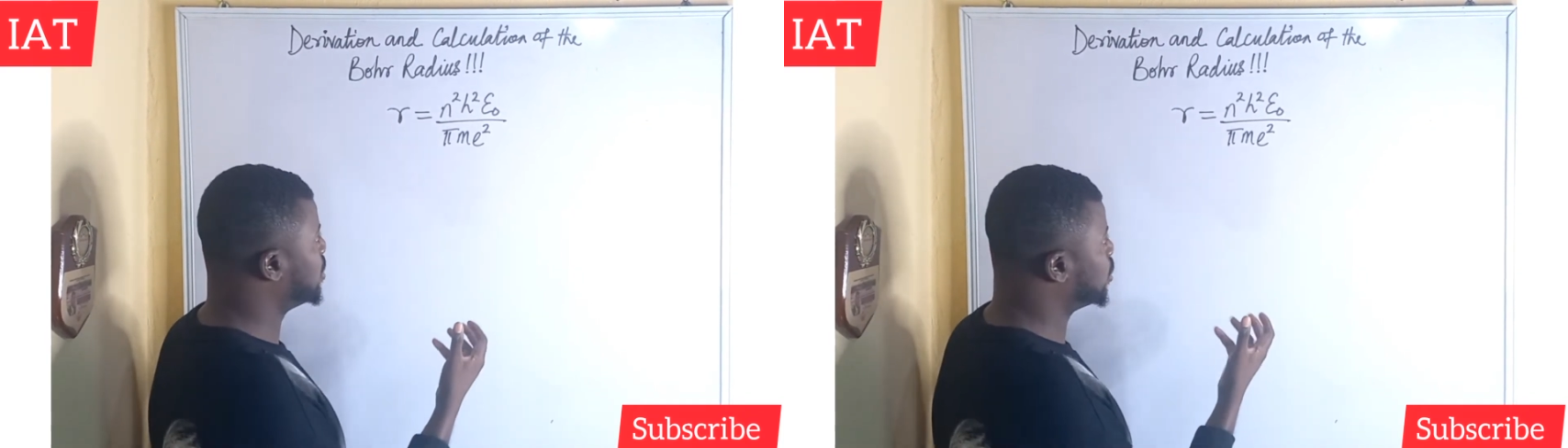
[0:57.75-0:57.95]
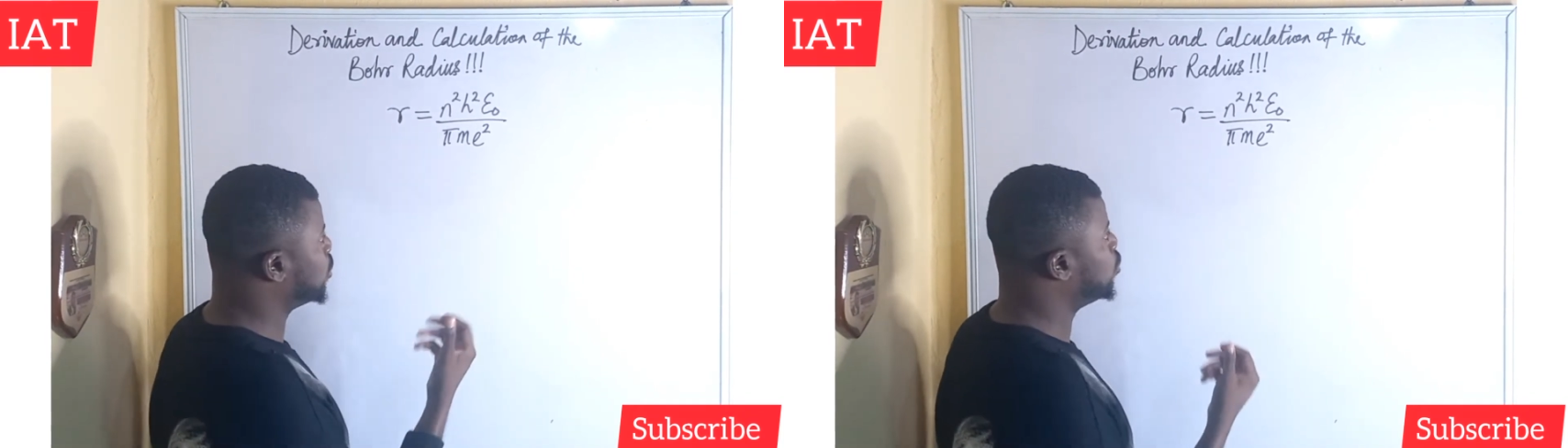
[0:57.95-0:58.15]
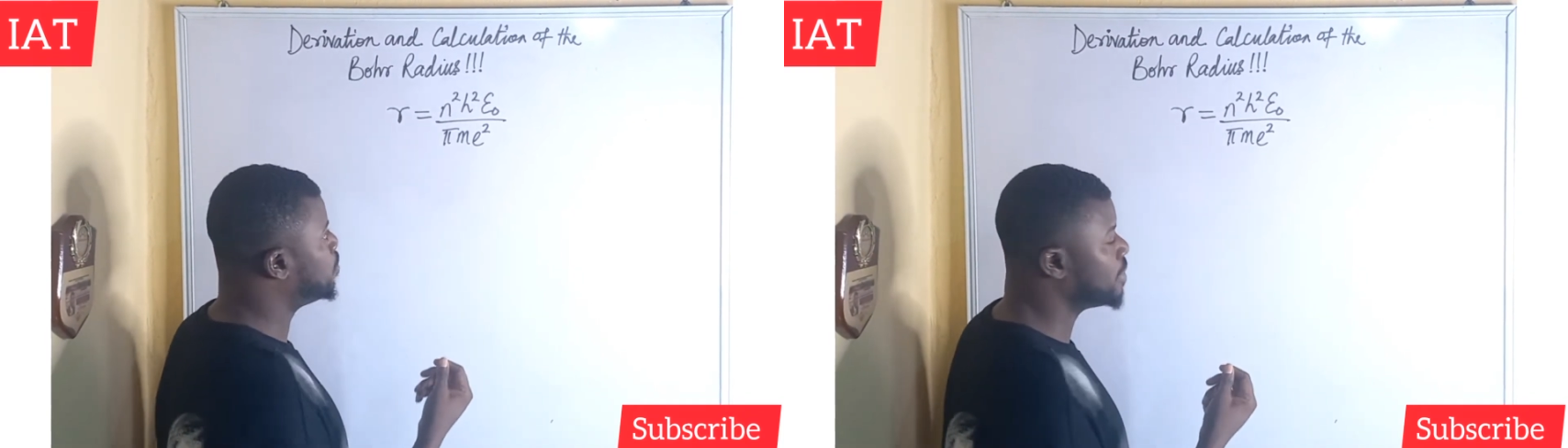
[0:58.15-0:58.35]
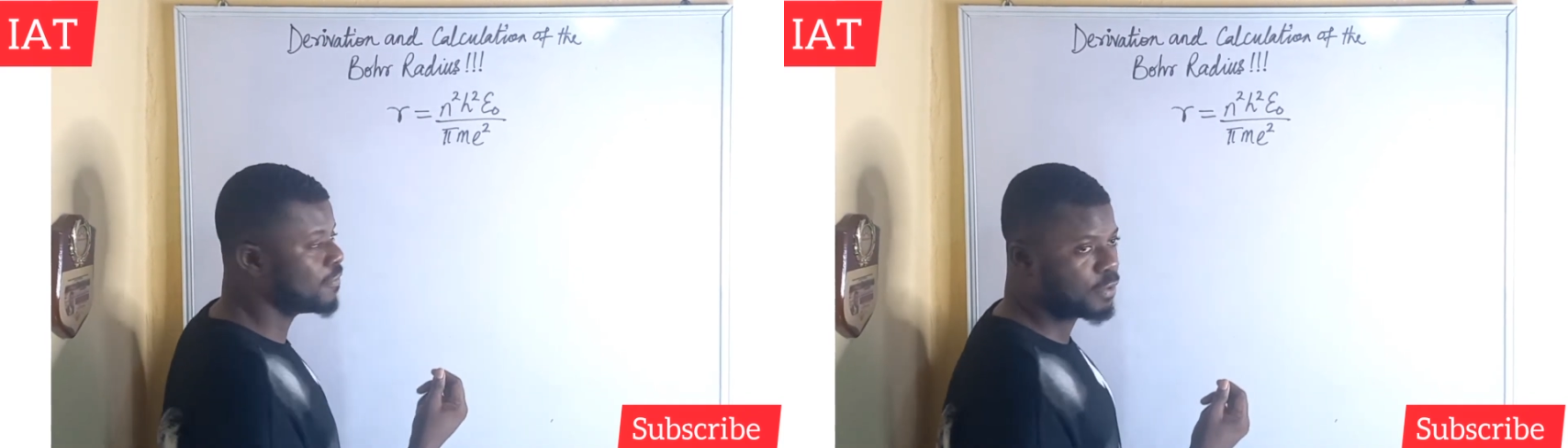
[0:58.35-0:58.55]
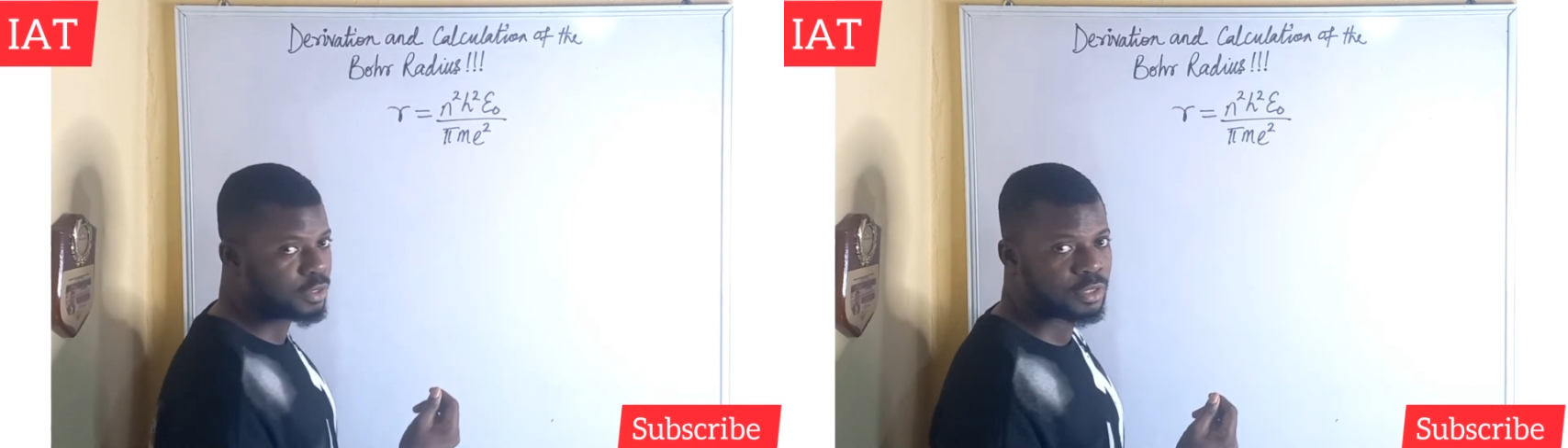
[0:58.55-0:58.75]
the Coulombic
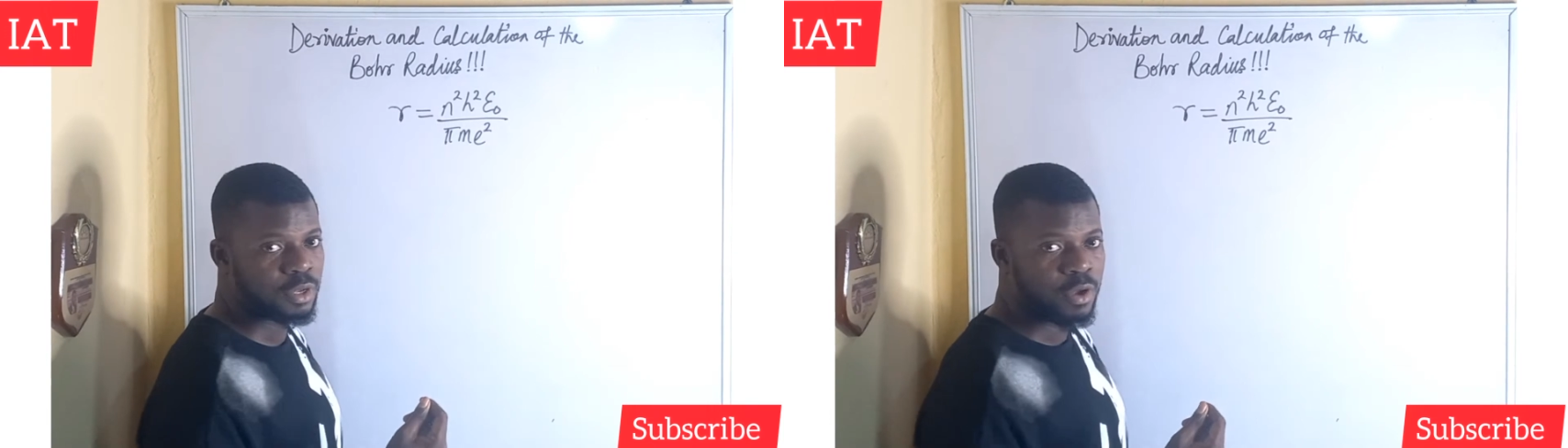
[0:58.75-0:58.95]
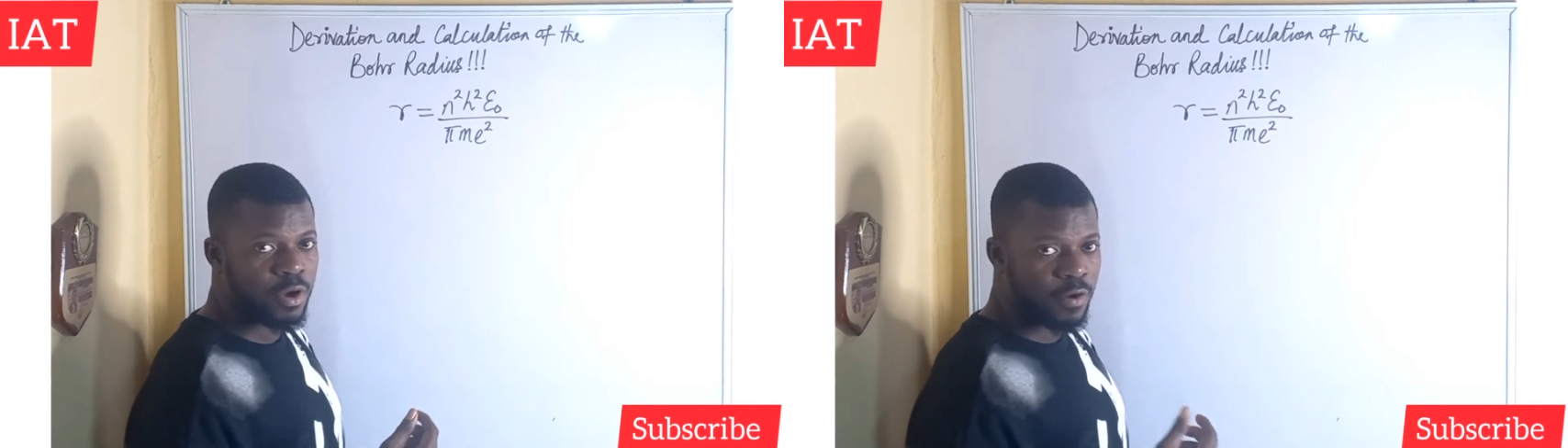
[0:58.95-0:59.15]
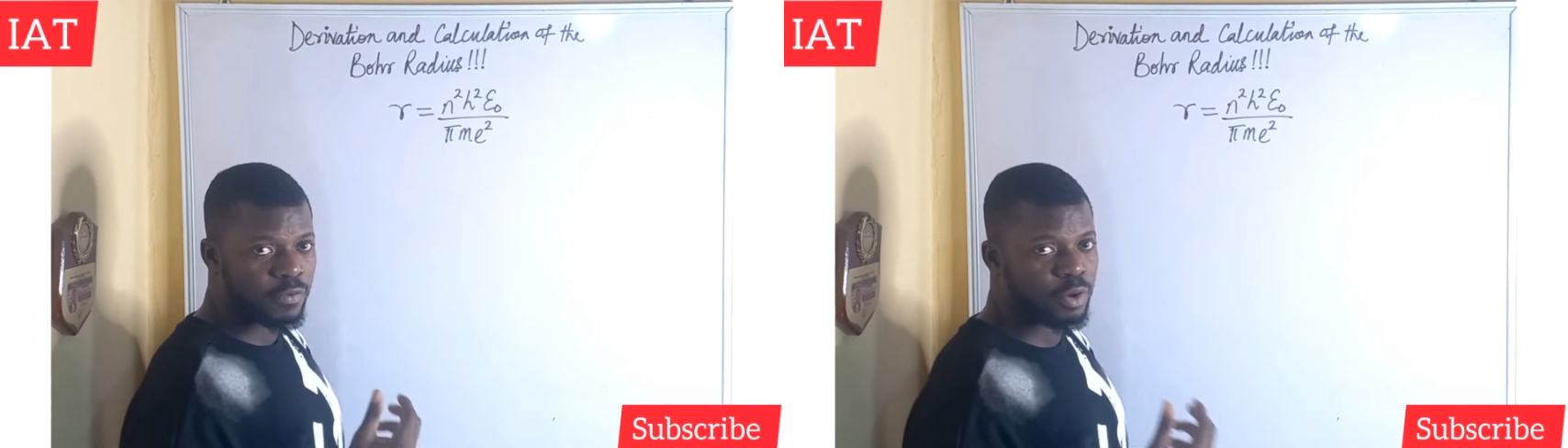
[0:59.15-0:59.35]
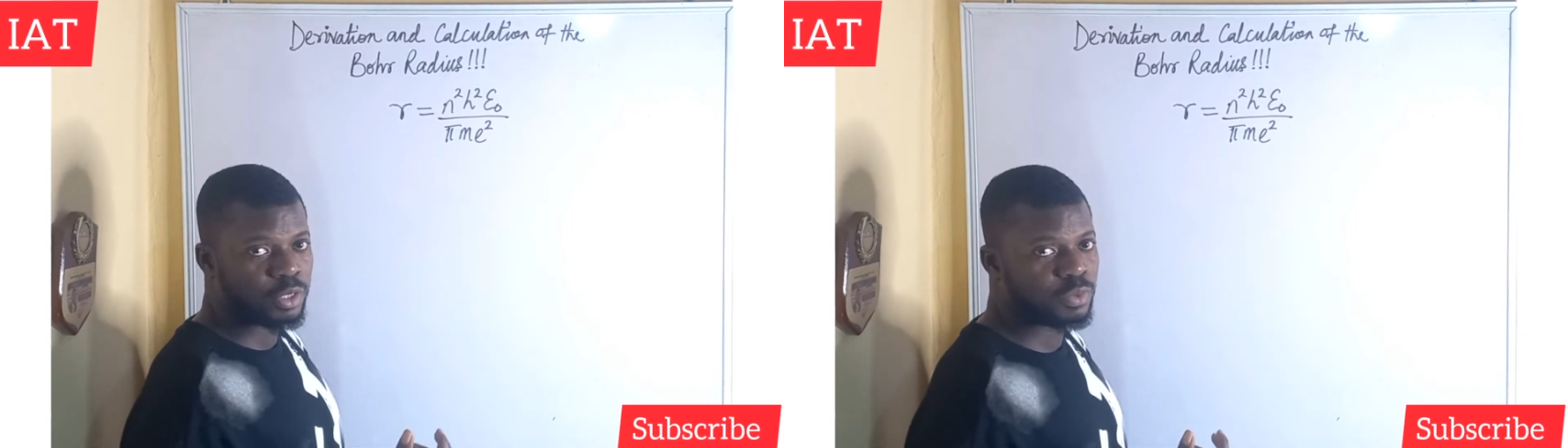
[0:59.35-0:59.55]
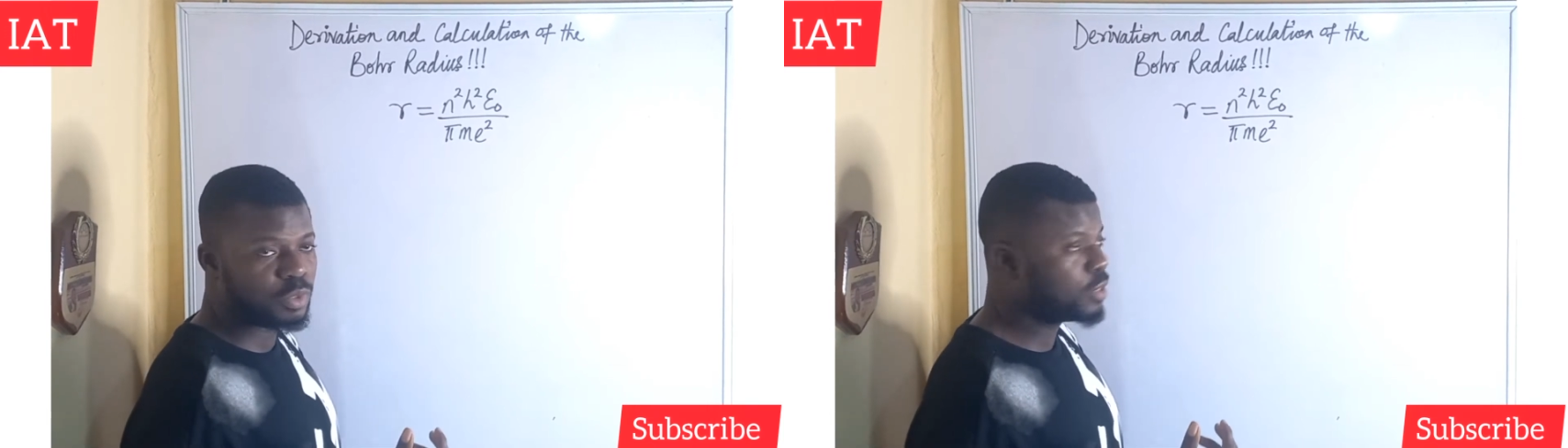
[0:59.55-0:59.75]
force. Of
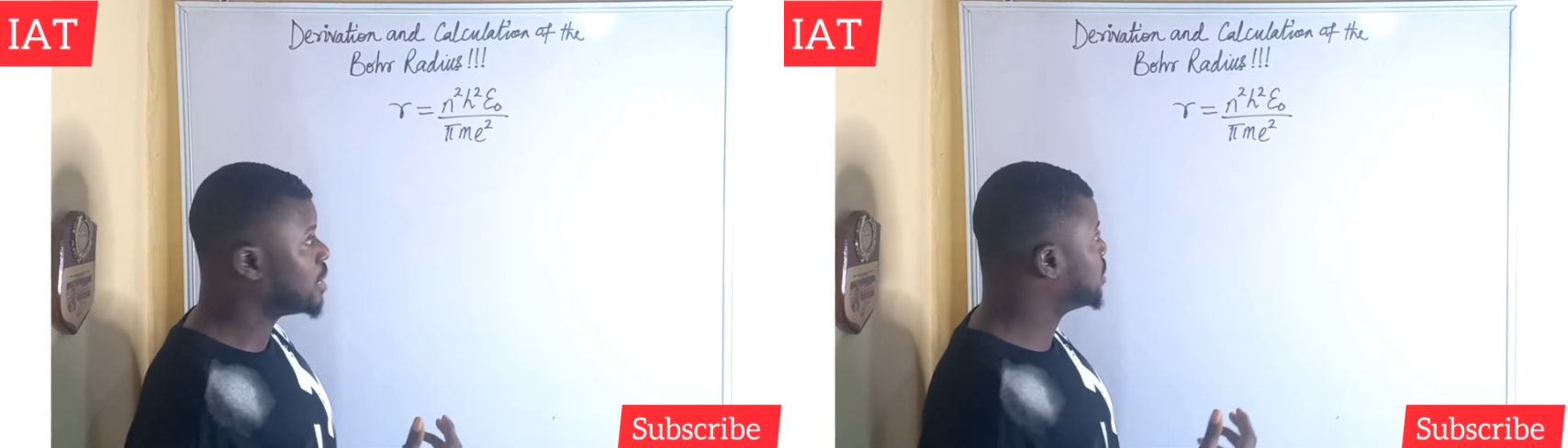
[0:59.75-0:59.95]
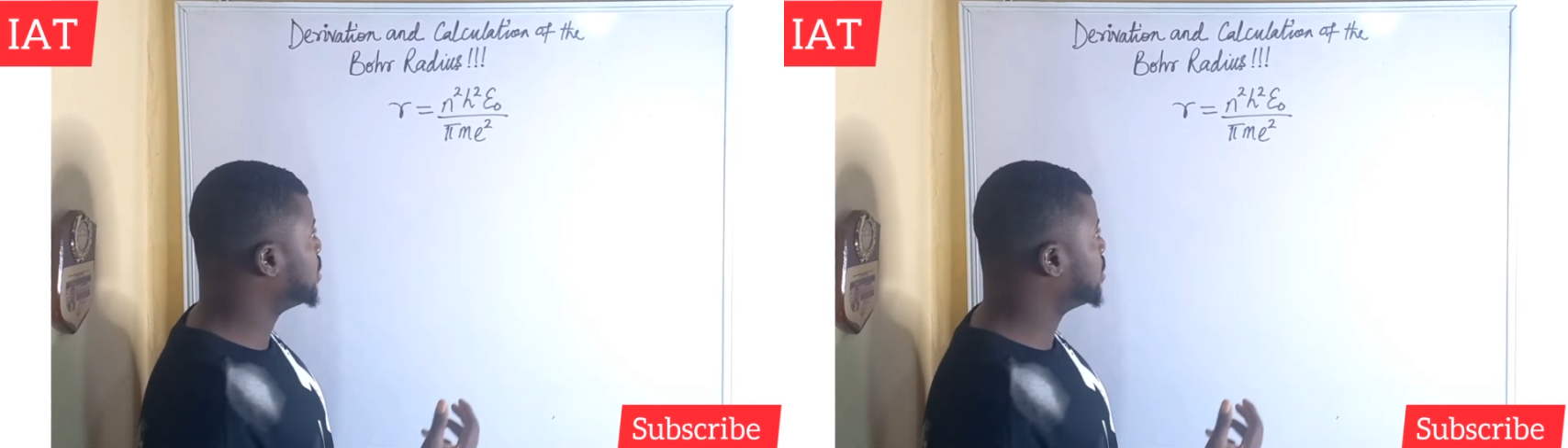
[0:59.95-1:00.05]
course, we know that